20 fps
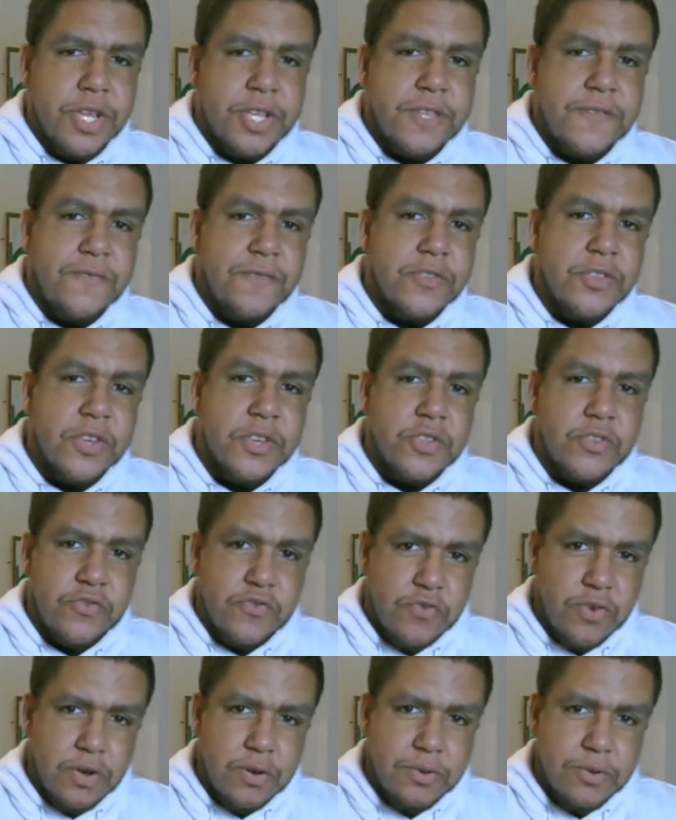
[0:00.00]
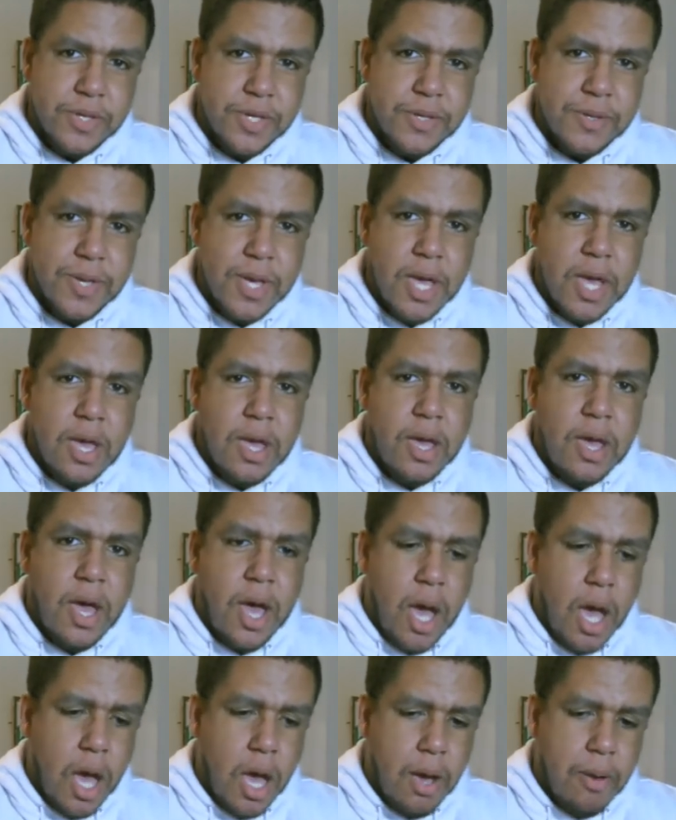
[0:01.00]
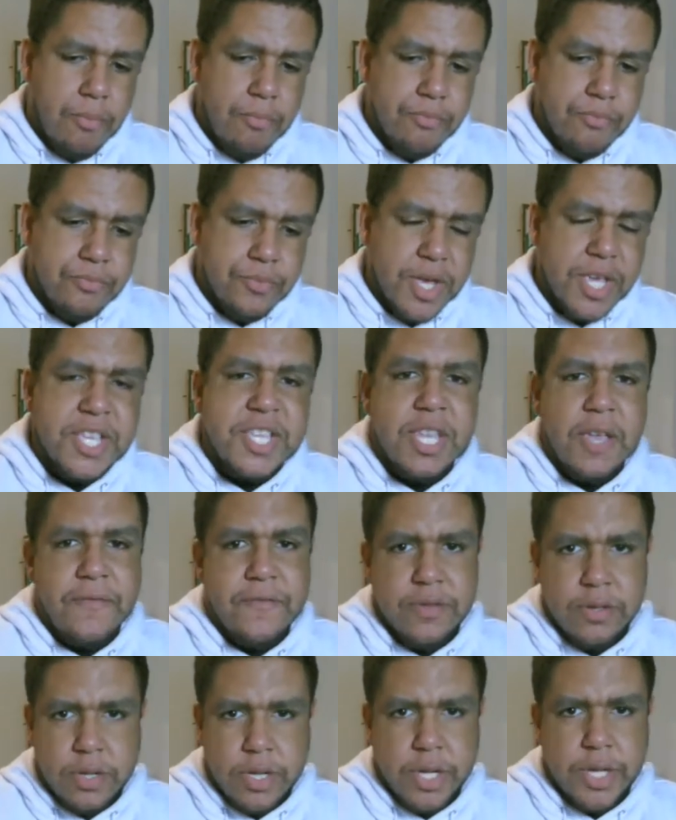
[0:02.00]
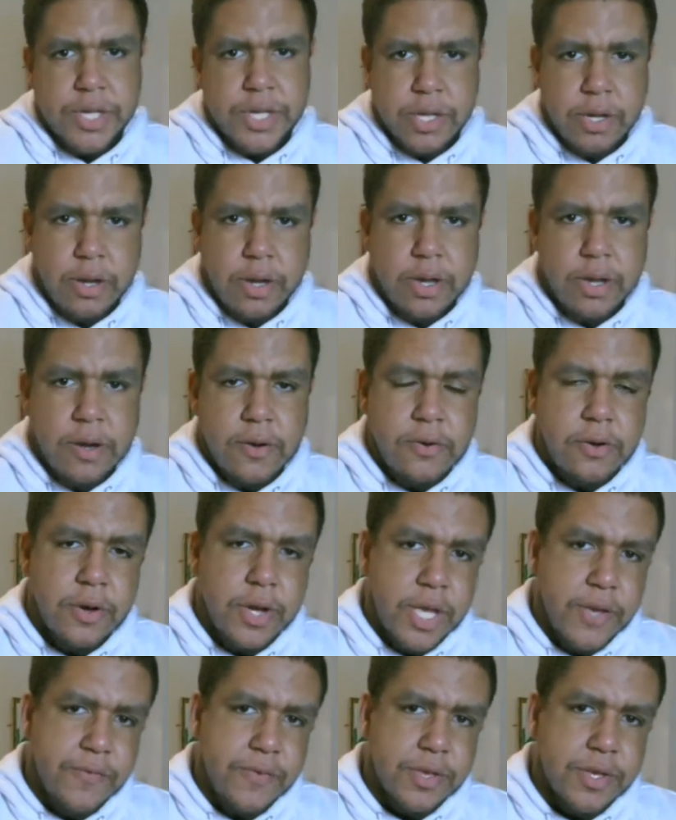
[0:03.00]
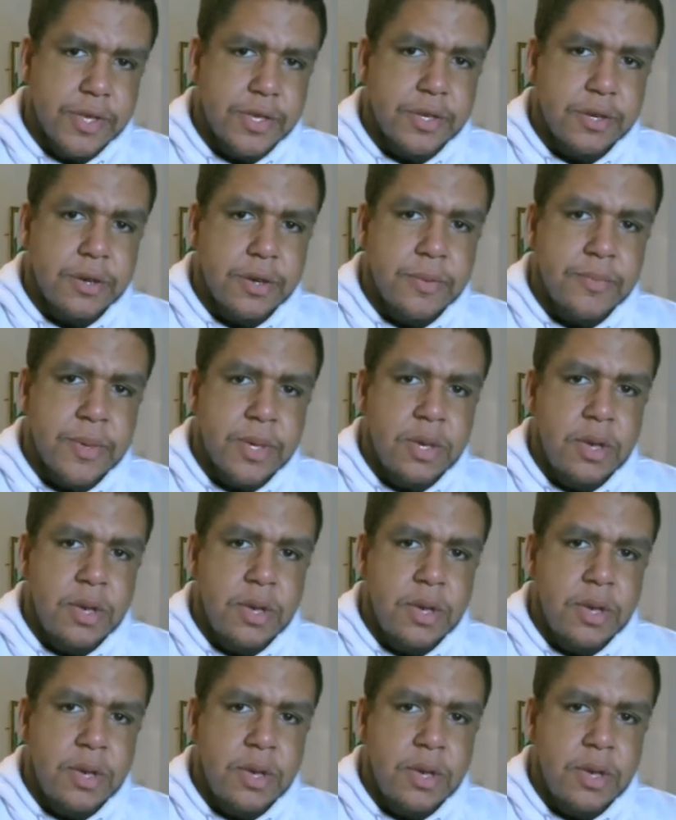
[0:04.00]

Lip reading: for the controls? It's definitely a tie. I've got to give it a tie.